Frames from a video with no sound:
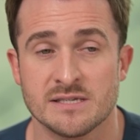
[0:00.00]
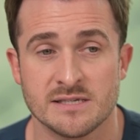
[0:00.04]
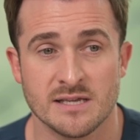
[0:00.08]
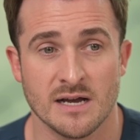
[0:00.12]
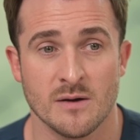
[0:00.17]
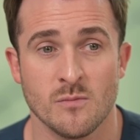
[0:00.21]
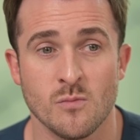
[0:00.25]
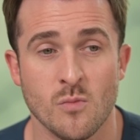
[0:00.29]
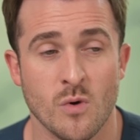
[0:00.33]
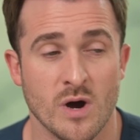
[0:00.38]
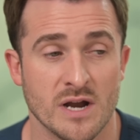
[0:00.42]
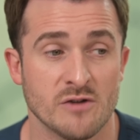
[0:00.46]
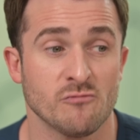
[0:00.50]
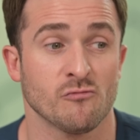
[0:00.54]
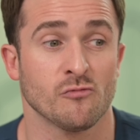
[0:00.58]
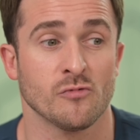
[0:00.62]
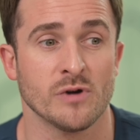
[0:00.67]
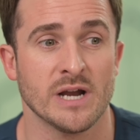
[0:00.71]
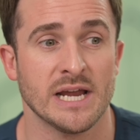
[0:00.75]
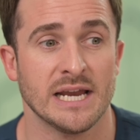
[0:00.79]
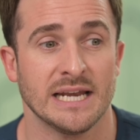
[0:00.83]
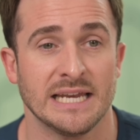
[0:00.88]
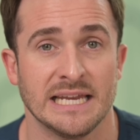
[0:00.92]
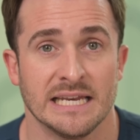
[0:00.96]
someone
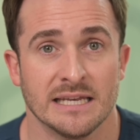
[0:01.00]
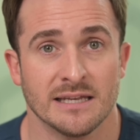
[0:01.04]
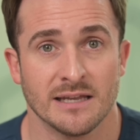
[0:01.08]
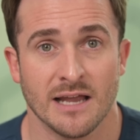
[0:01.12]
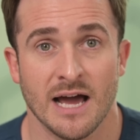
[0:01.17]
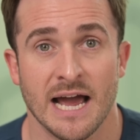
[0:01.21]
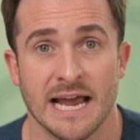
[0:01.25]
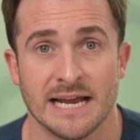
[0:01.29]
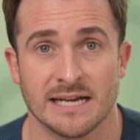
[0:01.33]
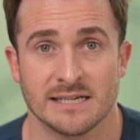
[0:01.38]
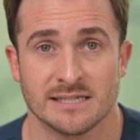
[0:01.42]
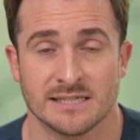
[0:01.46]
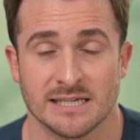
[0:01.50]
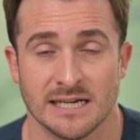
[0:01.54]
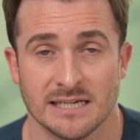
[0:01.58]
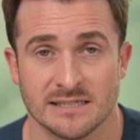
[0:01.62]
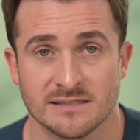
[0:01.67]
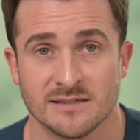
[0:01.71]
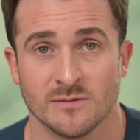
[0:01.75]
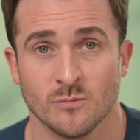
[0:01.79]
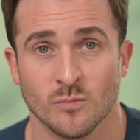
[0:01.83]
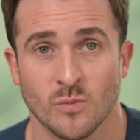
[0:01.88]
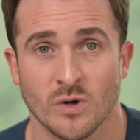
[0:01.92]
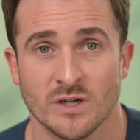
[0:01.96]
really likes
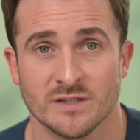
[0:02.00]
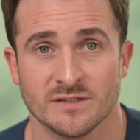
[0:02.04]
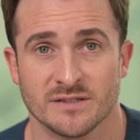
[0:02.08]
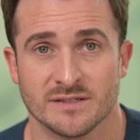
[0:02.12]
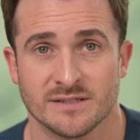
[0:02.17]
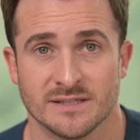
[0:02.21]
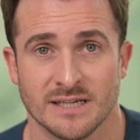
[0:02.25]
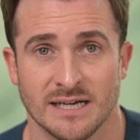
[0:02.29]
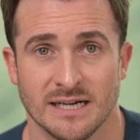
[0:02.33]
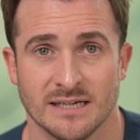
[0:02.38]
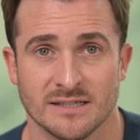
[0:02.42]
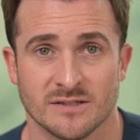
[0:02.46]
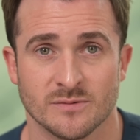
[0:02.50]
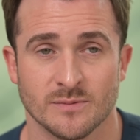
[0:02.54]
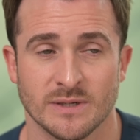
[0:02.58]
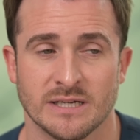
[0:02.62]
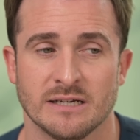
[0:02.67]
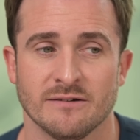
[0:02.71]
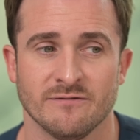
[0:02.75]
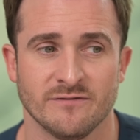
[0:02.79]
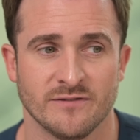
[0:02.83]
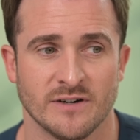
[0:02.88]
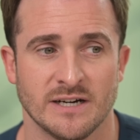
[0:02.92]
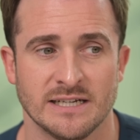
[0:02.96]
us and wants us, we
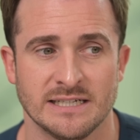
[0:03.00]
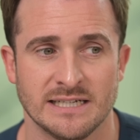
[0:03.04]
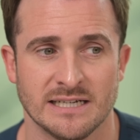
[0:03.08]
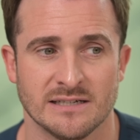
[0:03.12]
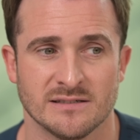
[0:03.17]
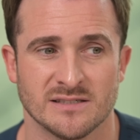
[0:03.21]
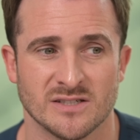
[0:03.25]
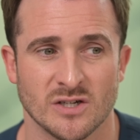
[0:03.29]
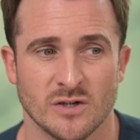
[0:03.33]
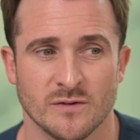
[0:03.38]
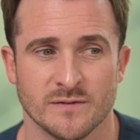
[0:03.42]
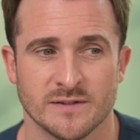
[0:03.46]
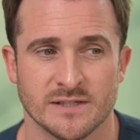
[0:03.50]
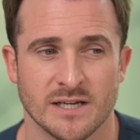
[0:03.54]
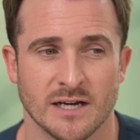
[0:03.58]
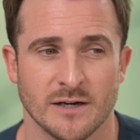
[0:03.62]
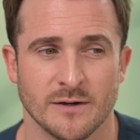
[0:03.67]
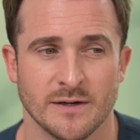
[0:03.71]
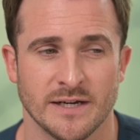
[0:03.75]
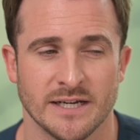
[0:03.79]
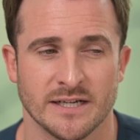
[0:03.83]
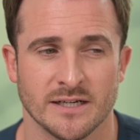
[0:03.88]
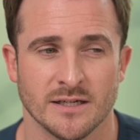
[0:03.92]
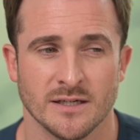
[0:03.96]
can find ourselves
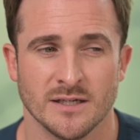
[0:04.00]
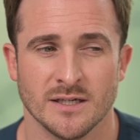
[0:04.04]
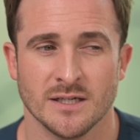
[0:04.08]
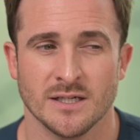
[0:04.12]
going,